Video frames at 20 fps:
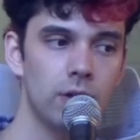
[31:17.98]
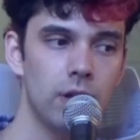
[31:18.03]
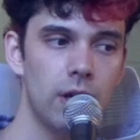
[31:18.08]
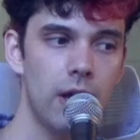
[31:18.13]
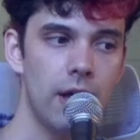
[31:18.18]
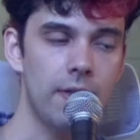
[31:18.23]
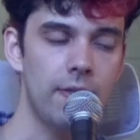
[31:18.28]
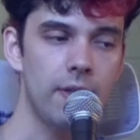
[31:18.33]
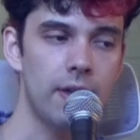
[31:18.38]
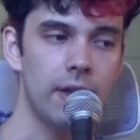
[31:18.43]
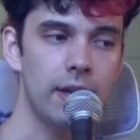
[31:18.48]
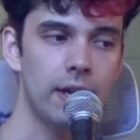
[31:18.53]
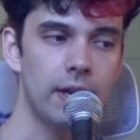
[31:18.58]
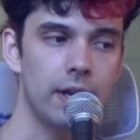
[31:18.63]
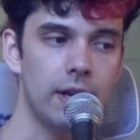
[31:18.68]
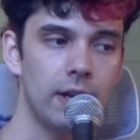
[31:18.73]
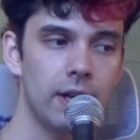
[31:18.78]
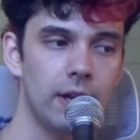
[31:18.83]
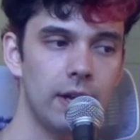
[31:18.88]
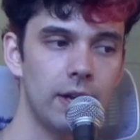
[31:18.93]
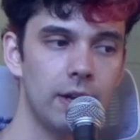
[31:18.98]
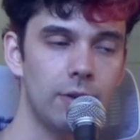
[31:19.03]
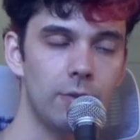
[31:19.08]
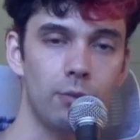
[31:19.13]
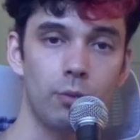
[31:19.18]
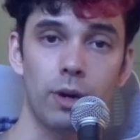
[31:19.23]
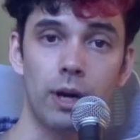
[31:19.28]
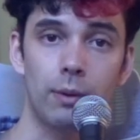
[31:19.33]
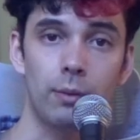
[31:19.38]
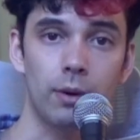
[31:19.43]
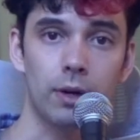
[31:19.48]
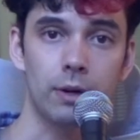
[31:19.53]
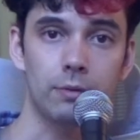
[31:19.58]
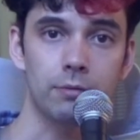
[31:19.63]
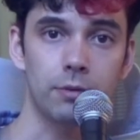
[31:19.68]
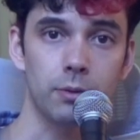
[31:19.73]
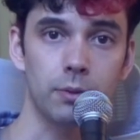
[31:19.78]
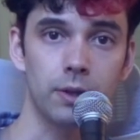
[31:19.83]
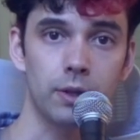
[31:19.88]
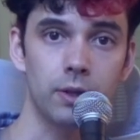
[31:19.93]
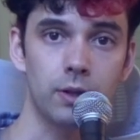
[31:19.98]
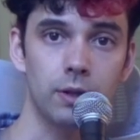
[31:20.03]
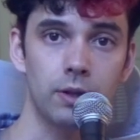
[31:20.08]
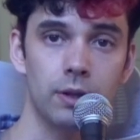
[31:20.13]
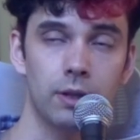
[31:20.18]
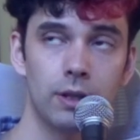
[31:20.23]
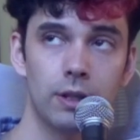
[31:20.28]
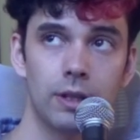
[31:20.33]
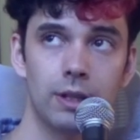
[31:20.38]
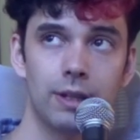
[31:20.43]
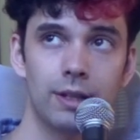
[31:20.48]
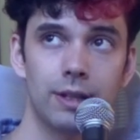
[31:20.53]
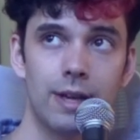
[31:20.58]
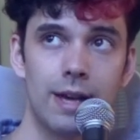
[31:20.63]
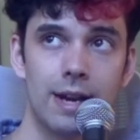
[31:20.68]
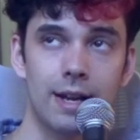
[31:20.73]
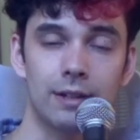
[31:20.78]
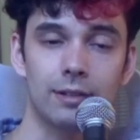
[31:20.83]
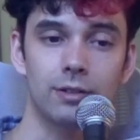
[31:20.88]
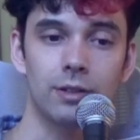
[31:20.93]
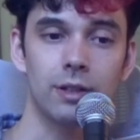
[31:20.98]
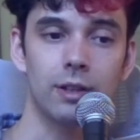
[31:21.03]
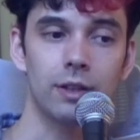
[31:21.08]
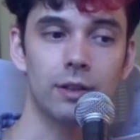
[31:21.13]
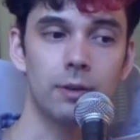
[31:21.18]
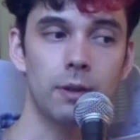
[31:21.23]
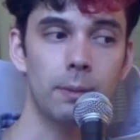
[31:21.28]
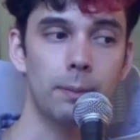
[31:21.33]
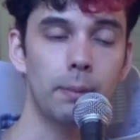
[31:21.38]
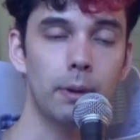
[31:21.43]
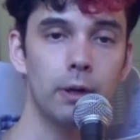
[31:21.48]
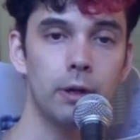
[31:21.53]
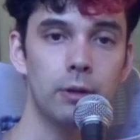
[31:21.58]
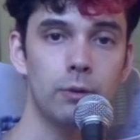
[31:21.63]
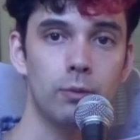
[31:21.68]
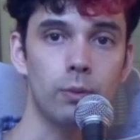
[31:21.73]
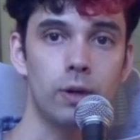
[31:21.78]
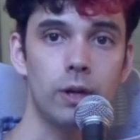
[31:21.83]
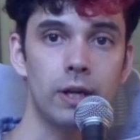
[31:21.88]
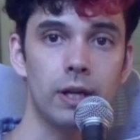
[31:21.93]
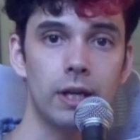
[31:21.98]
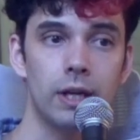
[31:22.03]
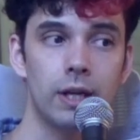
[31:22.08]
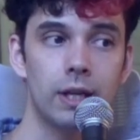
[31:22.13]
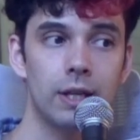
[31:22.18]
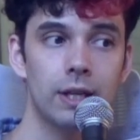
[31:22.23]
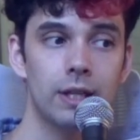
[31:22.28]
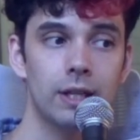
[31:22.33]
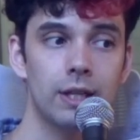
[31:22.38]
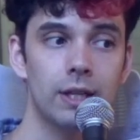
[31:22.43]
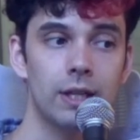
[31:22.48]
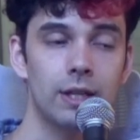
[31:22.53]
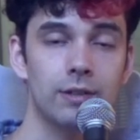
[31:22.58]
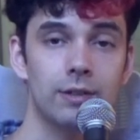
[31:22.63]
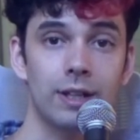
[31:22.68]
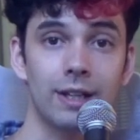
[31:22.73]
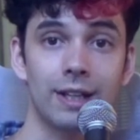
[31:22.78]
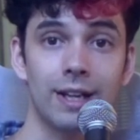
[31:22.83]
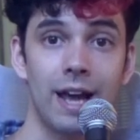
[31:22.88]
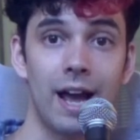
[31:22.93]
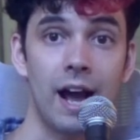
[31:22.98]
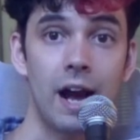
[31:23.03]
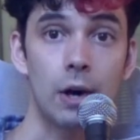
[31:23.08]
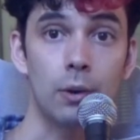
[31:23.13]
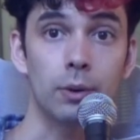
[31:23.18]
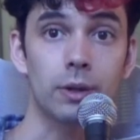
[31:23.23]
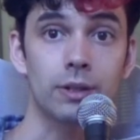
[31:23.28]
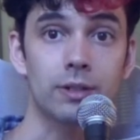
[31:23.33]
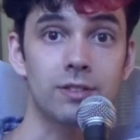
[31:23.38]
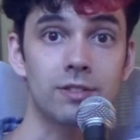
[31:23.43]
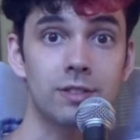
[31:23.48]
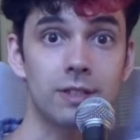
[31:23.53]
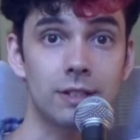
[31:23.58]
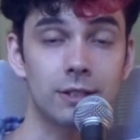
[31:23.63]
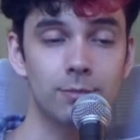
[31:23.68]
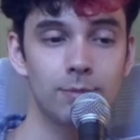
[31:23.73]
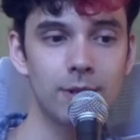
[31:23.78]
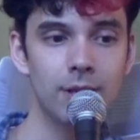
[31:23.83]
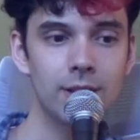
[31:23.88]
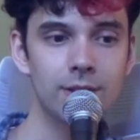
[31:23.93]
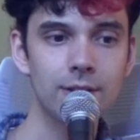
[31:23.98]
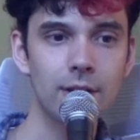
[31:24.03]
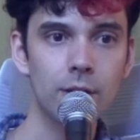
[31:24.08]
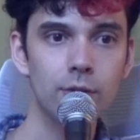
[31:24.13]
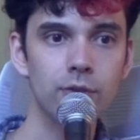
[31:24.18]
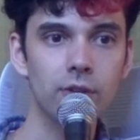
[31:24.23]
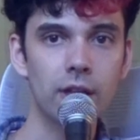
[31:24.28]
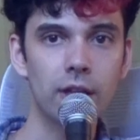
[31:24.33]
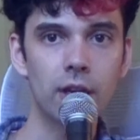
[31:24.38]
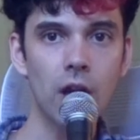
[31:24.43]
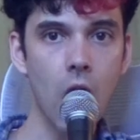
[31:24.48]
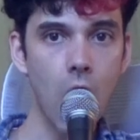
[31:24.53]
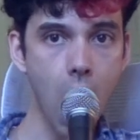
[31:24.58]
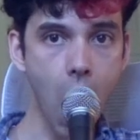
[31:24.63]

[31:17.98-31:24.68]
And then when I woke up for real and I saw that the part 1 is like 1 hour and 6 minutes, I was like,